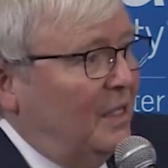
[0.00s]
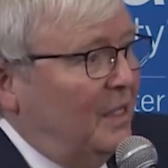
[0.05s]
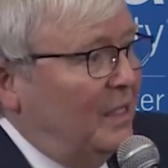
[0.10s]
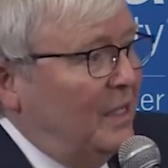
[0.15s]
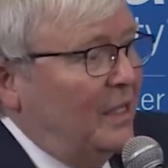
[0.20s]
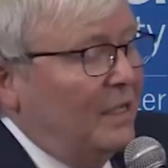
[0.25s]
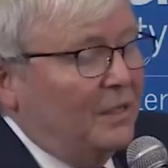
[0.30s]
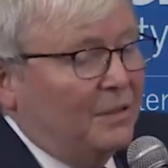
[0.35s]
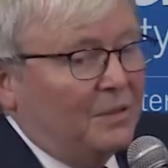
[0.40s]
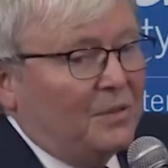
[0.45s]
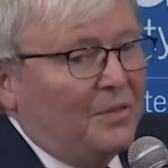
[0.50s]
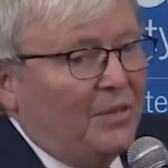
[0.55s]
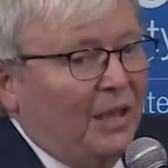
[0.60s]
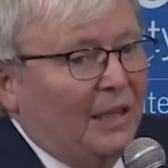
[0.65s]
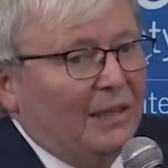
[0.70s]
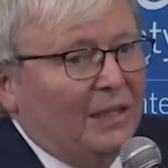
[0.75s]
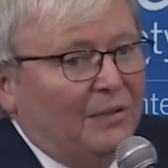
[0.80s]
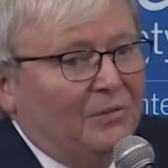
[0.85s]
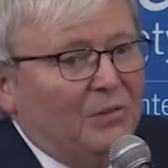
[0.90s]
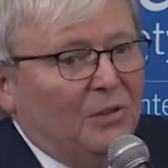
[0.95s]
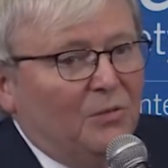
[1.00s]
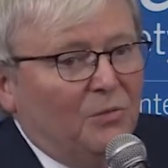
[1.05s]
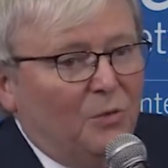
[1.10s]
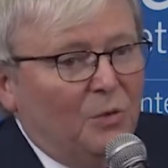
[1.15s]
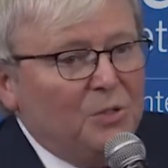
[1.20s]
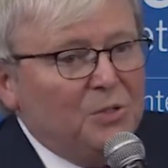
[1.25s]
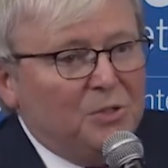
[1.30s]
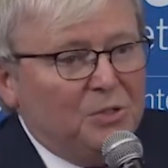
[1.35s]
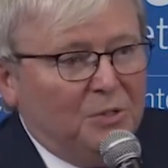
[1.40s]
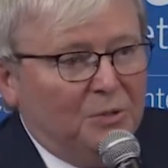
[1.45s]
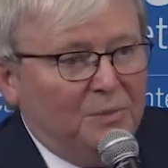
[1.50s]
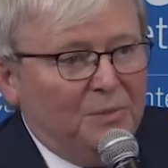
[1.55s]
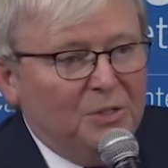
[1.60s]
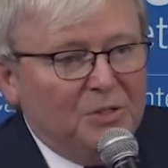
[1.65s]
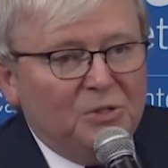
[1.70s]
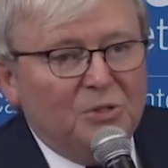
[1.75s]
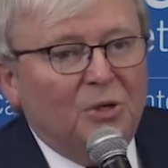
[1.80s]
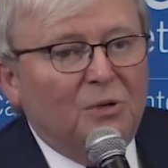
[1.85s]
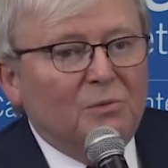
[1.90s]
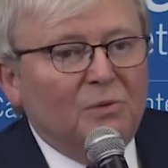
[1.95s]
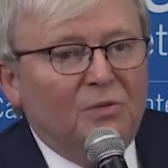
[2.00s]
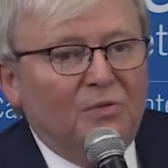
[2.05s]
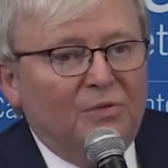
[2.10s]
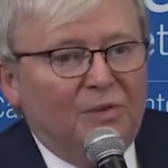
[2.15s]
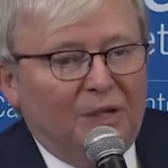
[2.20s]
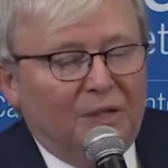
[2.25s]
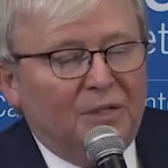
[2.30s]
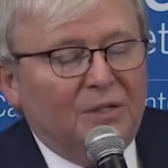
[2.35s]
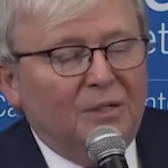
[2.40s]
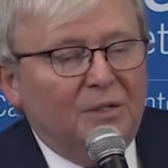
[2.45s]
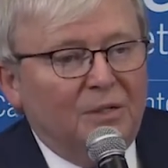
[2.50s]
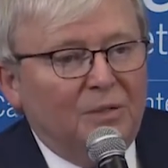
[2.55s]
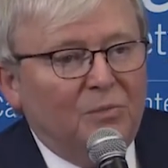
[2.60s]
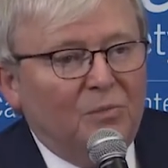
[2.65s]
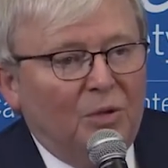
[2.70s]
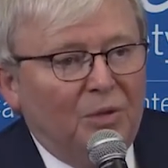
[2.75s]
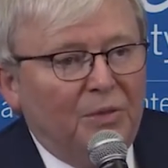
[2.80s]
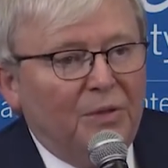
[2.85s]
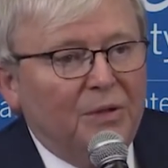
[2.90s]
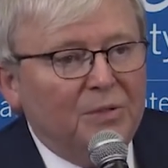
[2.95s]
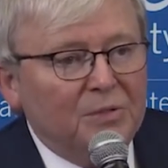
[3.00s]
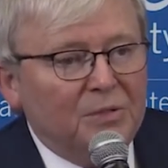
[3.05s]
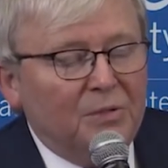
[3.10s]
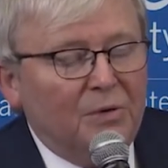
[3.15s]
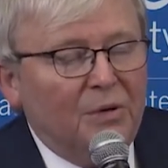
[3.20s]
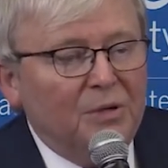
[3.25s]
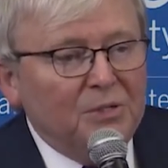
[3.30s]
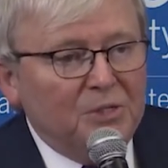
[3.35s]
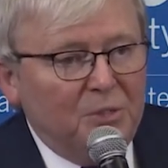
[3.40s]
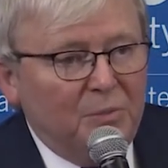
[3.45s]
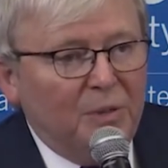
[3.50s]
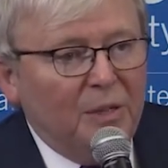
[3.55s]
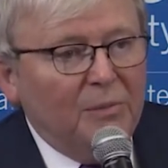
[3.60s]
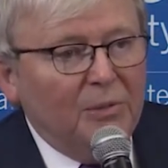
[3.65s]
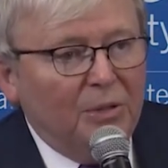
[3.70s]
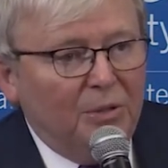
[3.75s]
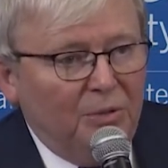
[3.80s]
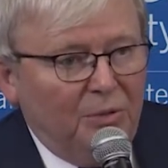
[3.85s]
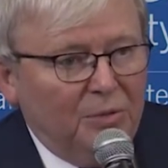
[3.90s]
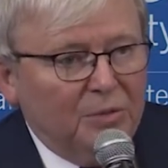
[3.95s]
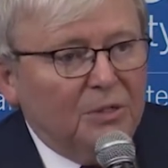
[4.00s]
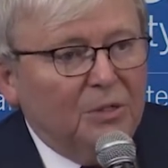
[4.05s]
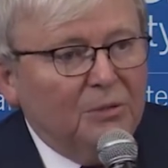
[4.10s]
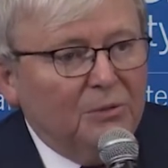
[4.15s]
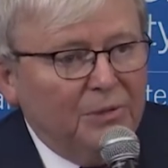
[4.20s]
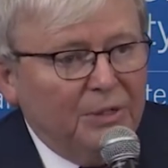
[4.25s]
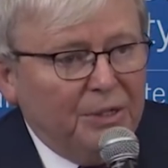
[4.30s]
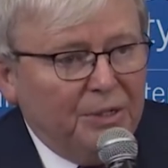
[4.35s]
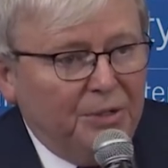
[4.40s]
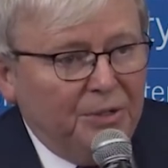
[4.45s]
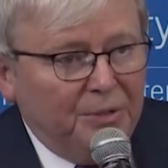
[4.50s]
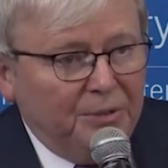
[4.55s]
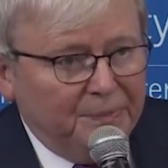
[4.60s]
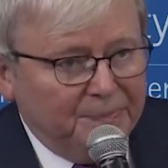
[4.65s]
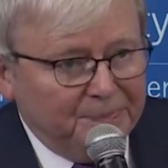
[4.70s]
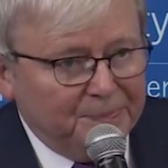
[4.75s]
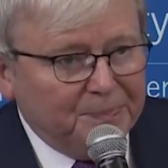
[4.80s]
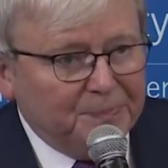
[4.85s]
Now, that level of wisdom is not reflected in what those crazy people in North Korea do.